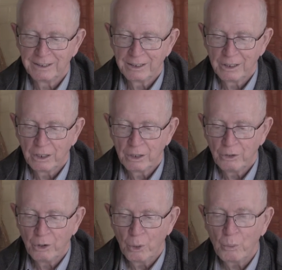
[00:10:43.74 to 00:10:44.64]
No
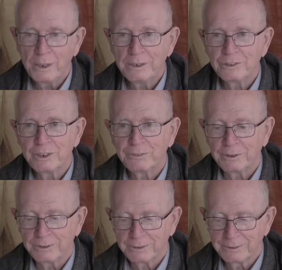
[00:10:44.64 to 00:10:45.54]
one is different.
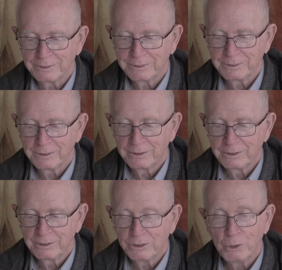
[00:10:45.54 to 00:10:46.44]

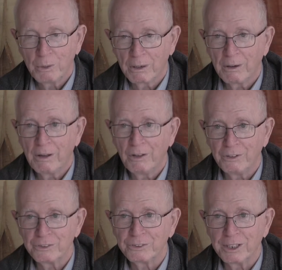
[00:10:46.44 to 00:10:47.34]
You are all the same.